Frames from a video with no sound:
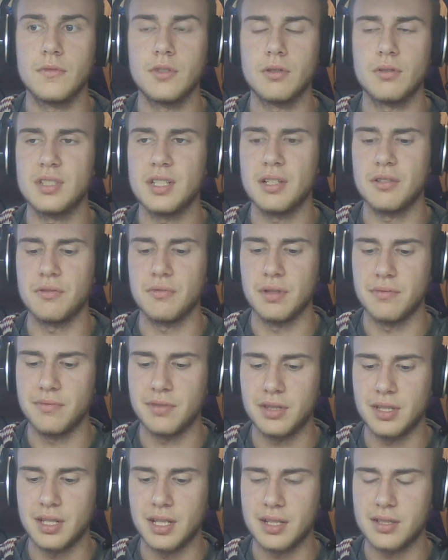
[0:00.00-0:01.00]
Soundwave,
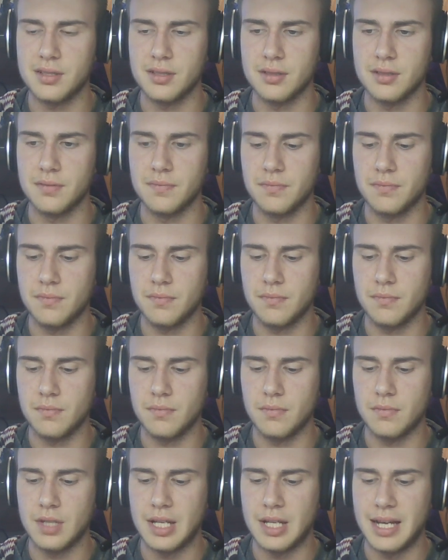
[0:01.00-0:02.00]
what the heck's the
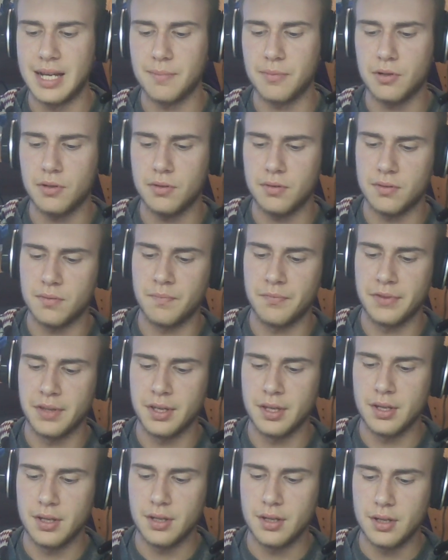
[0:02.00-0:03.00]
app called?
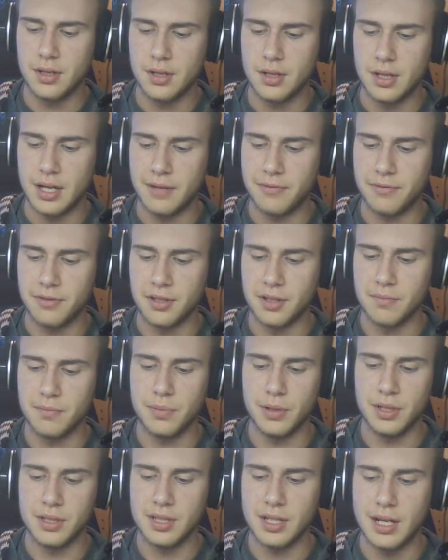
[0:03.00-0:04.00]
I forget,
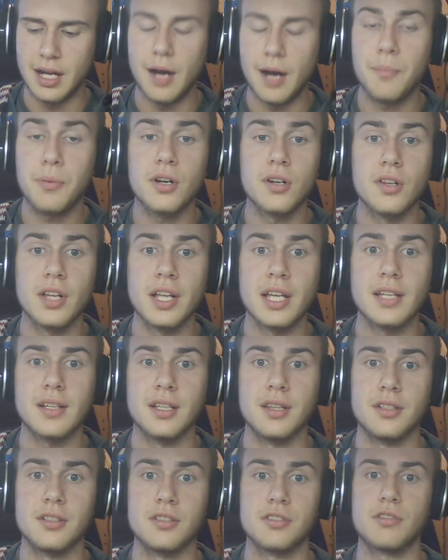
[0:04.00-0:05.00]
but I'll put a link
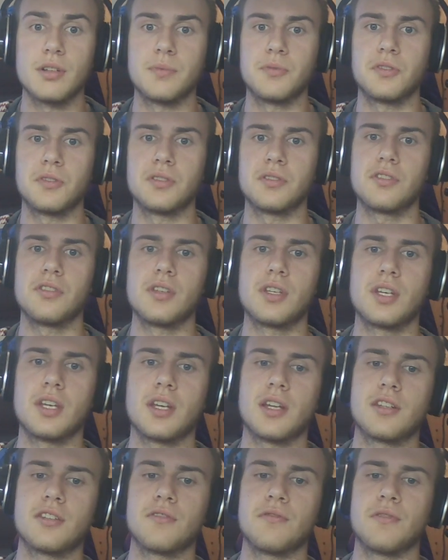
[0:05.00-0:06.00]
in the description so you can
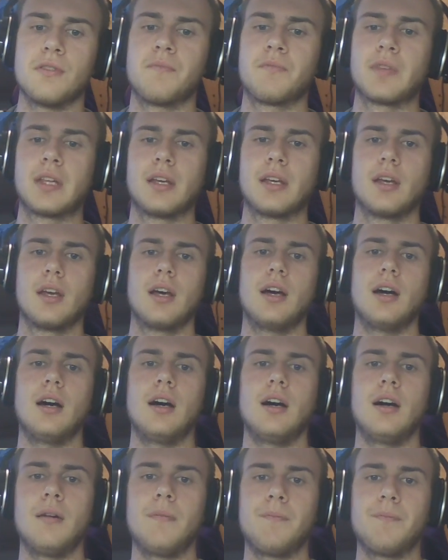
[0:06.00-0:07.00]
get to it.
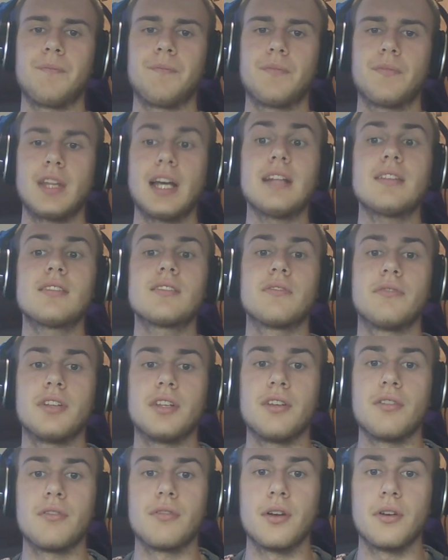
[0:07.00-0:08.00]
That's the
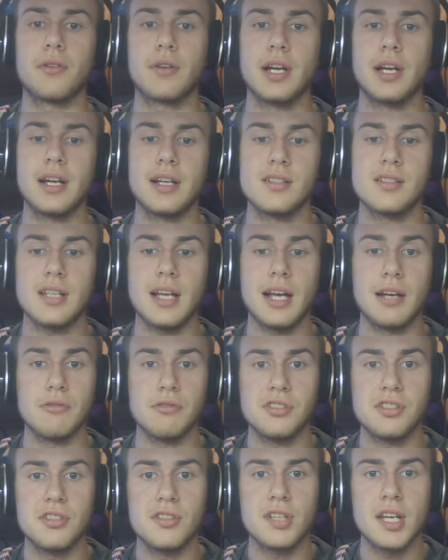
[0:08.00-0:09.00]
video though, guys. I will
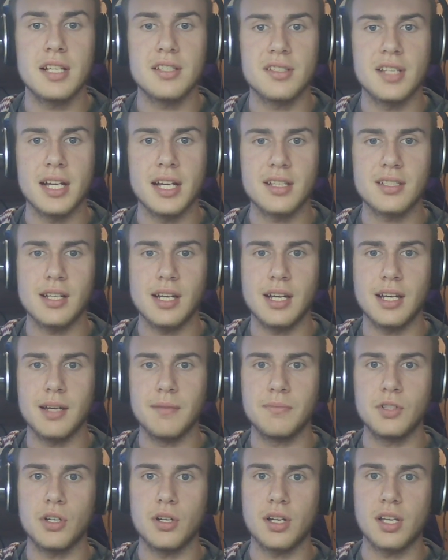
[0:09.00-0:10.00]
see you guys next
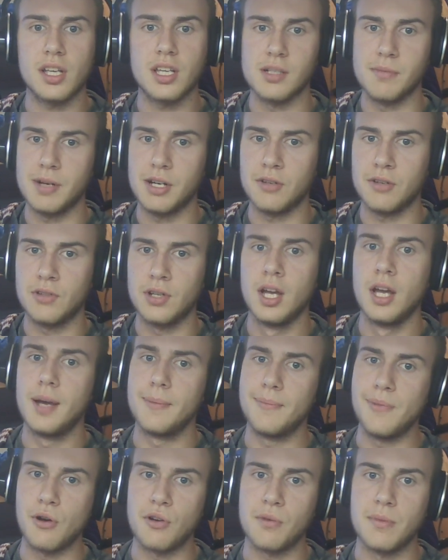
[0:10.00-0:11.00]
time talking about
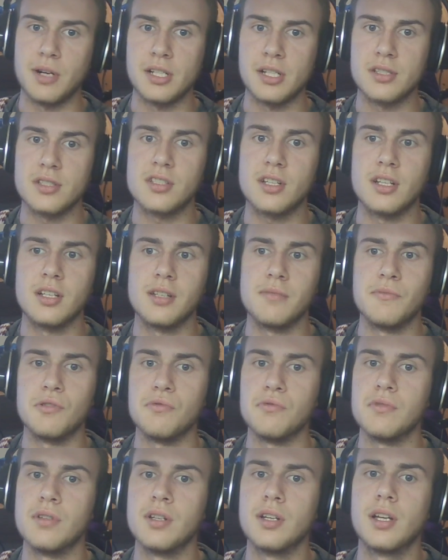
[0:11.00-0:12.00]
Pokemon Sun and
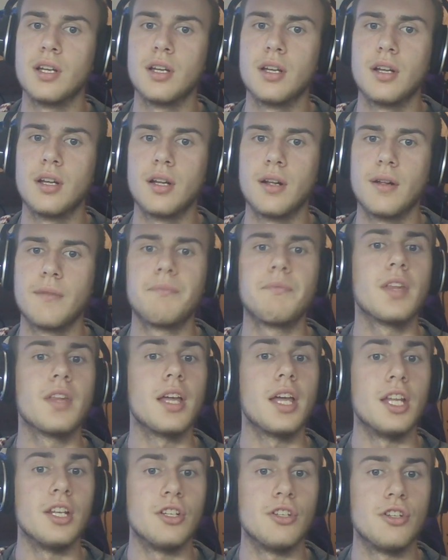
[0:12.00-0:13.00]
Moon.
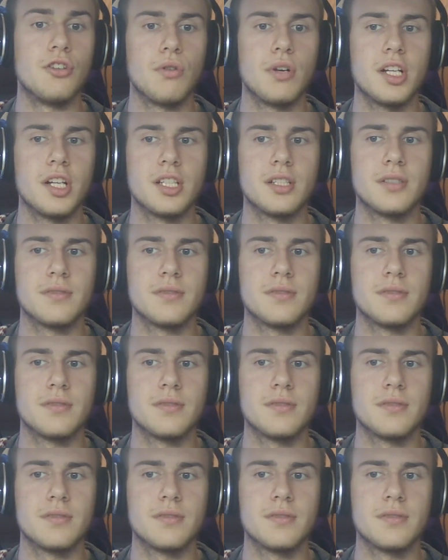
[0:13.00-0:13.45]
Enjoy.